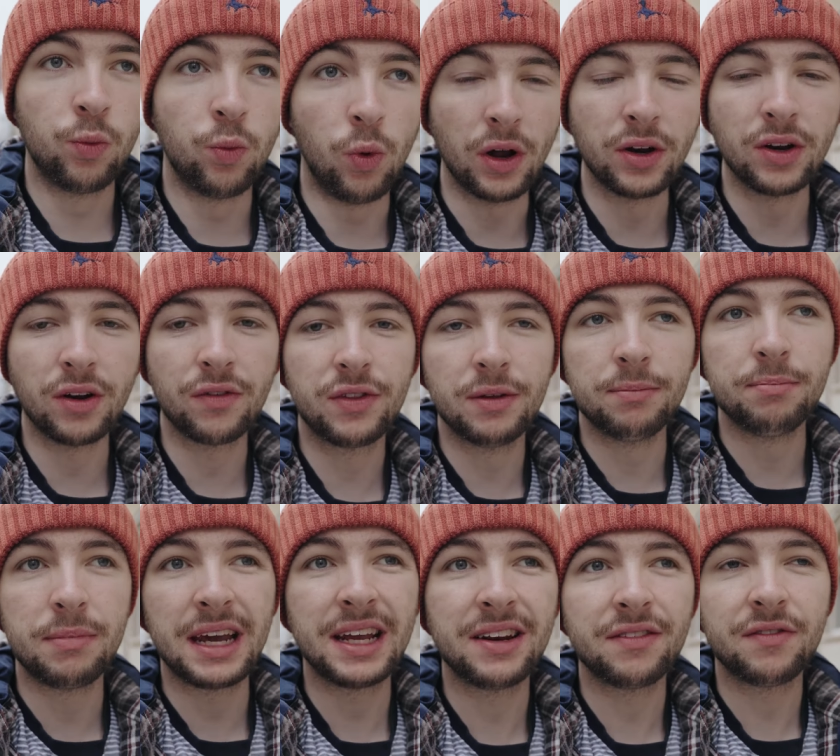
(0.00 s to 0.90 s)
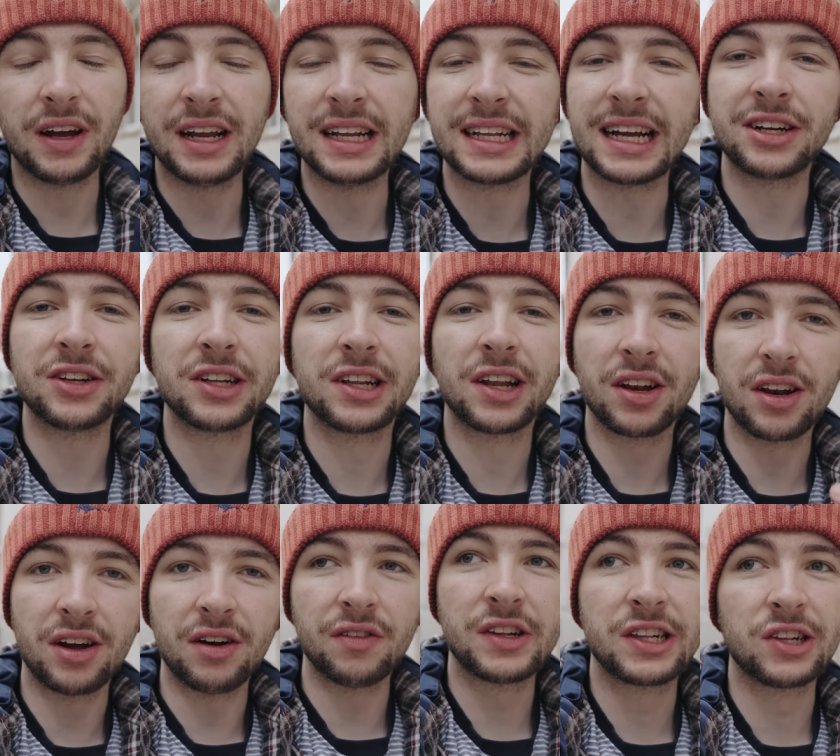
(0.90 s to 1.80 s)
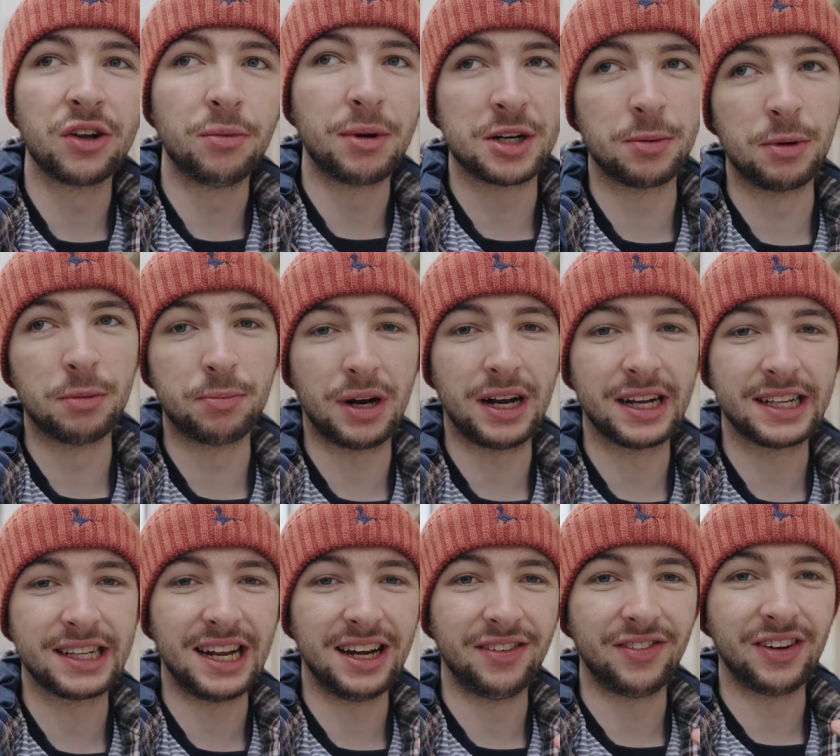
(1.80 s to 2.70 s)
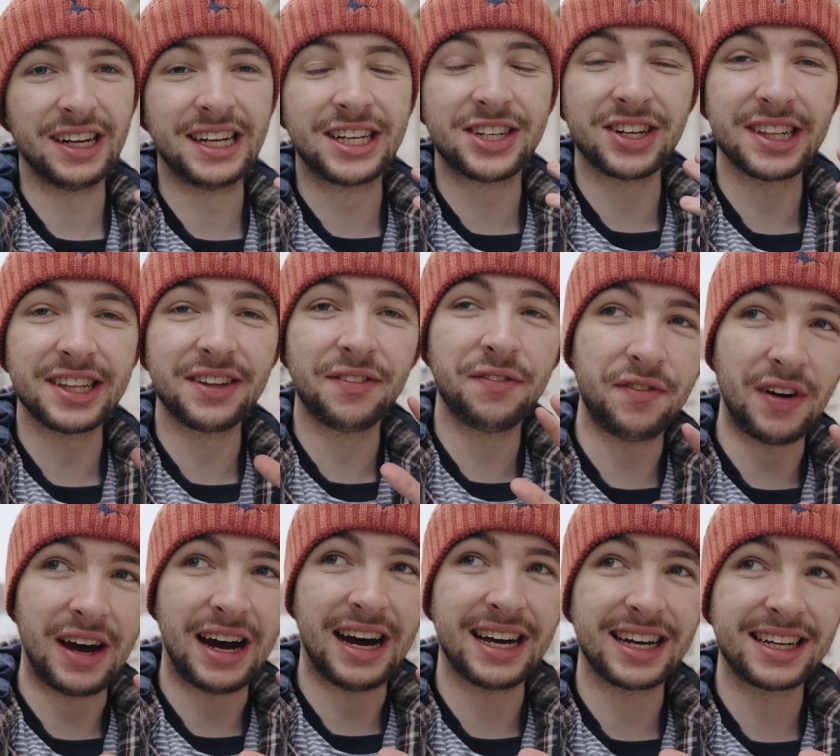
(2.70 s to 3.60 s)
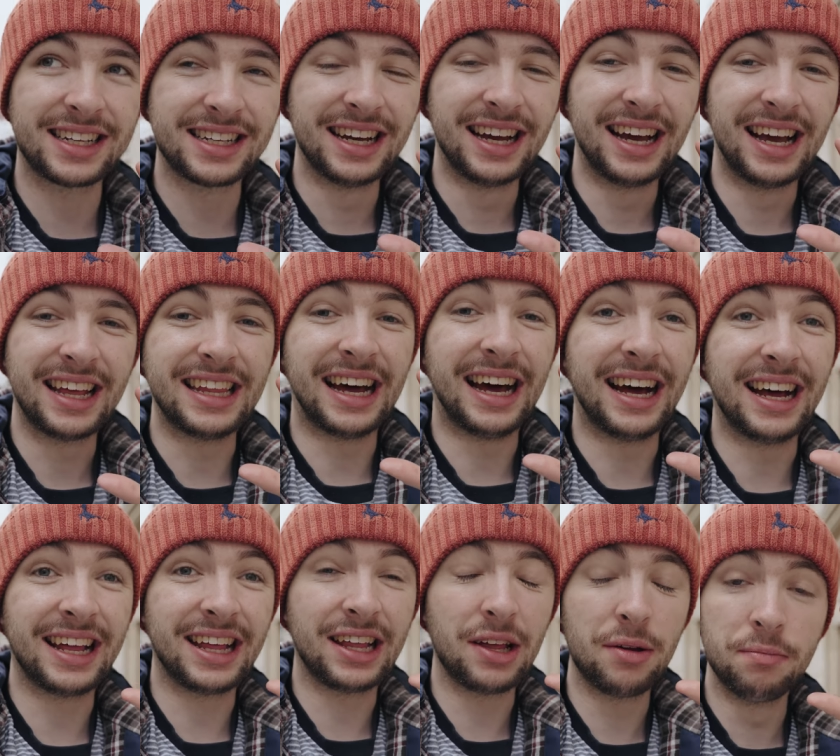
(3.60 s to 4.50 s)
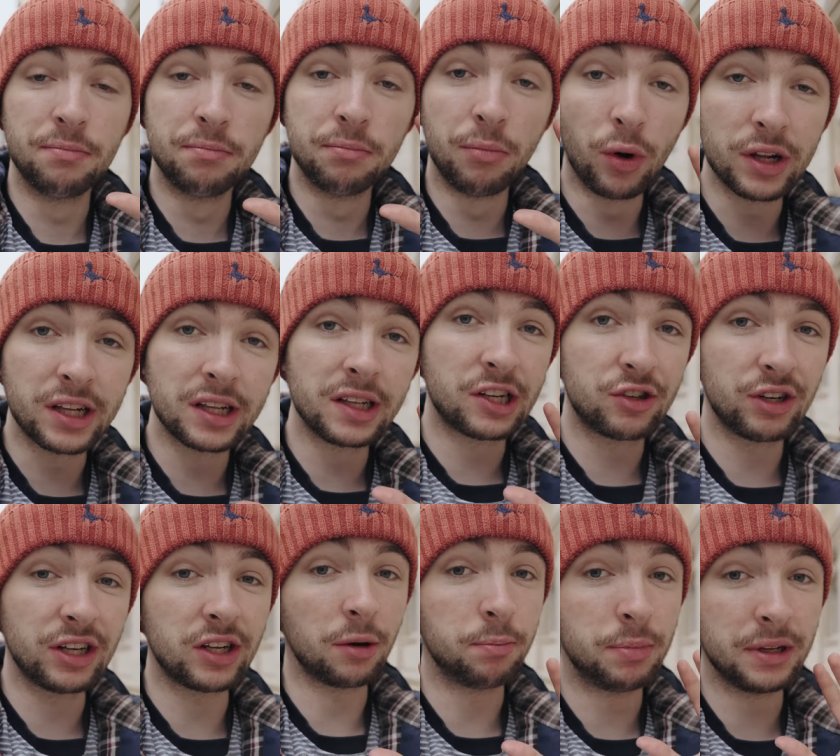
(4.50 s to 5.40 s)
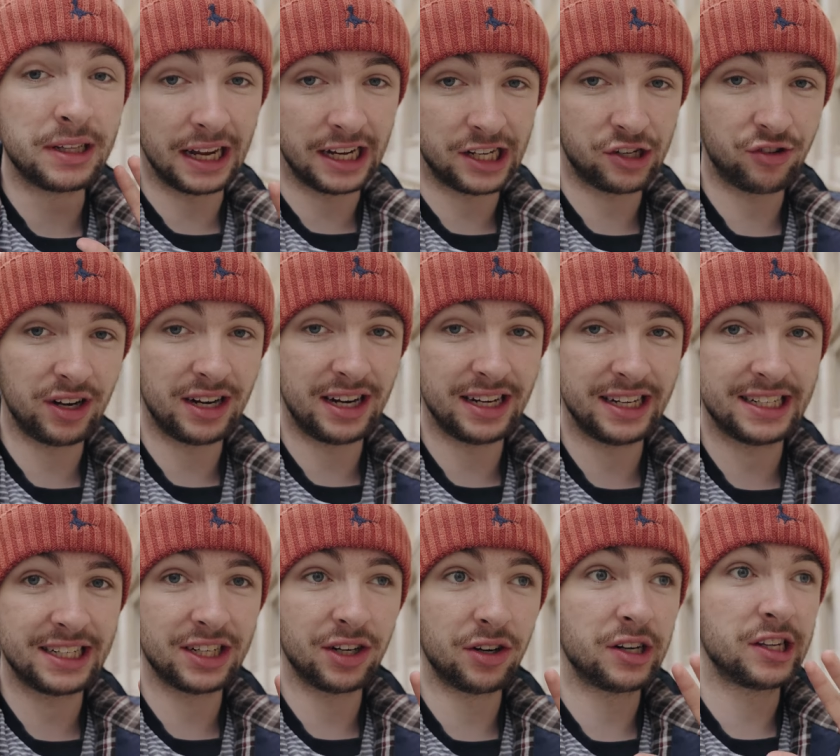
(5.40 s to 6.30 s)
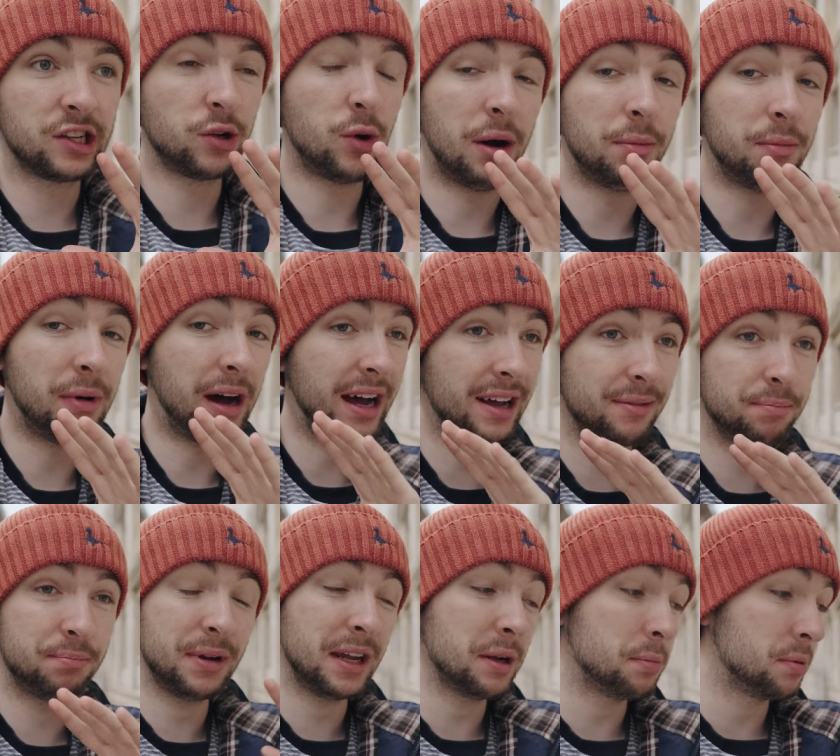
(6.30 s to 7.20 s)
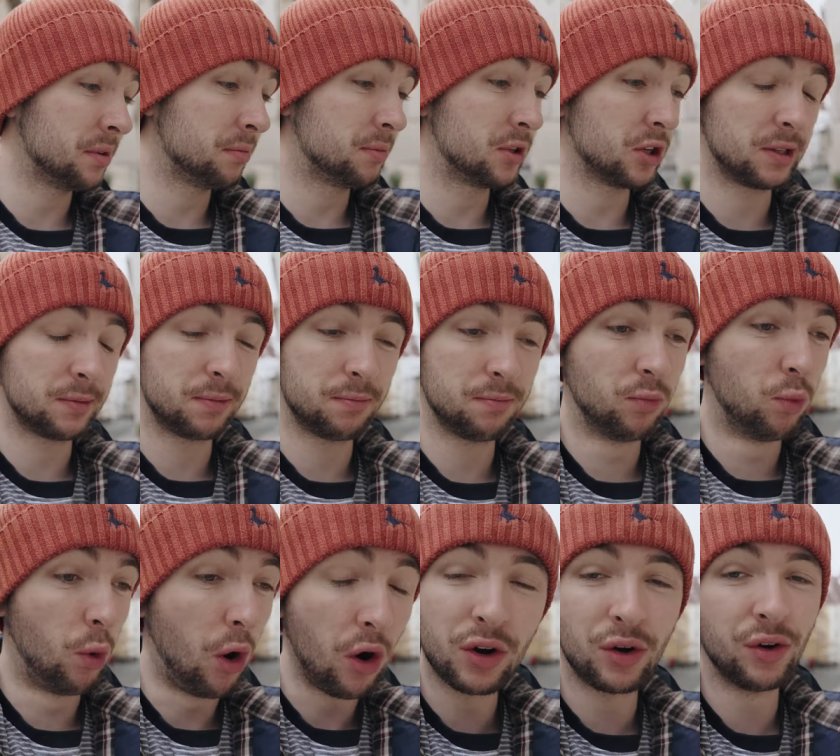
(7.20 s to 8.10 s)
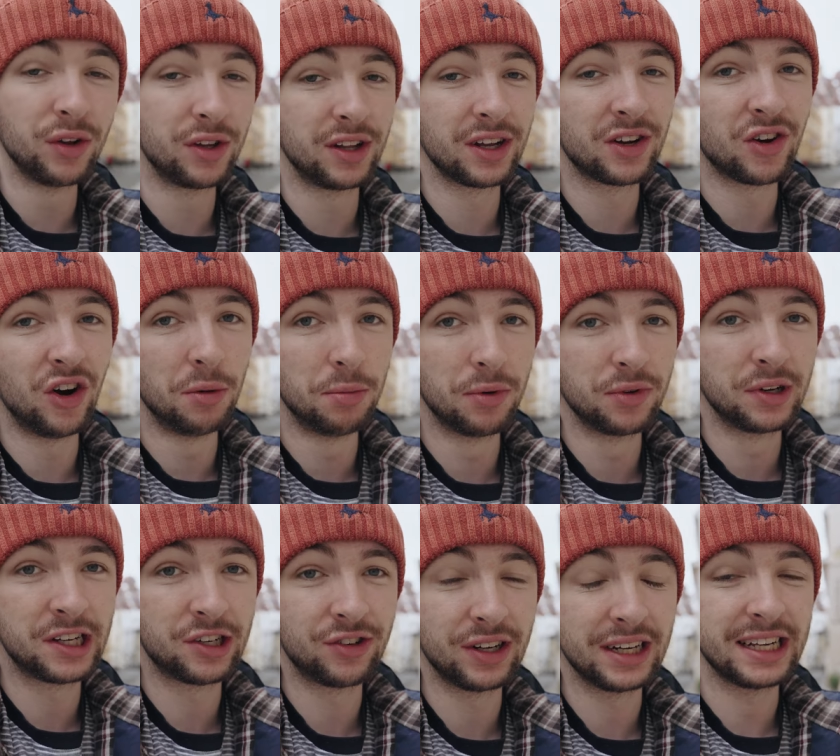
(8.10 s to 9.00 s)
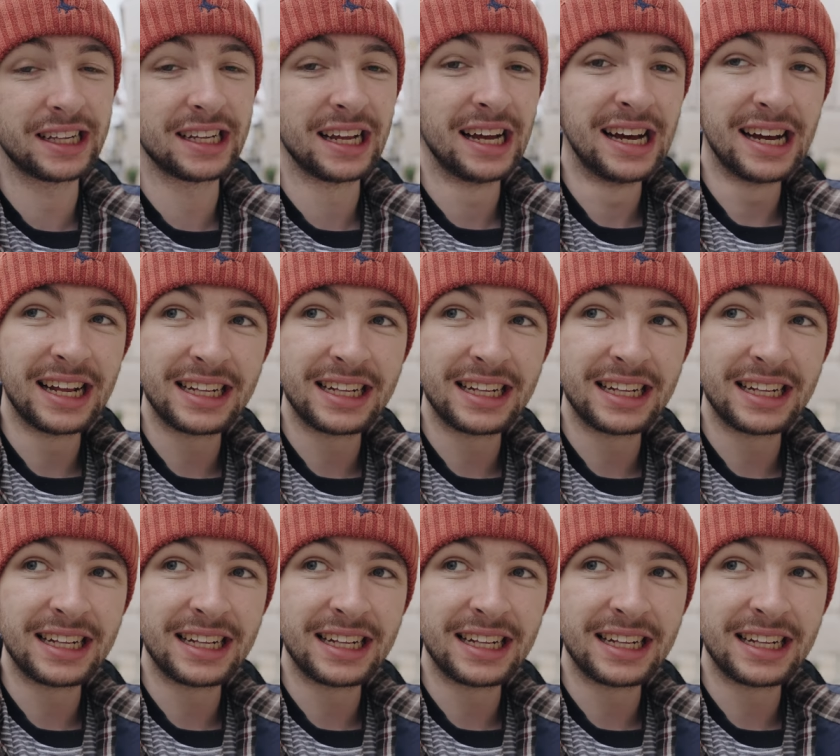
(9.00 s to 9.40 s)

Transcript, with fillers: One of the main things that I just love so much about Bratislava is just the fact that most of the streets are pedestrianised here, so I'm able to just walk onto the cobbled streets,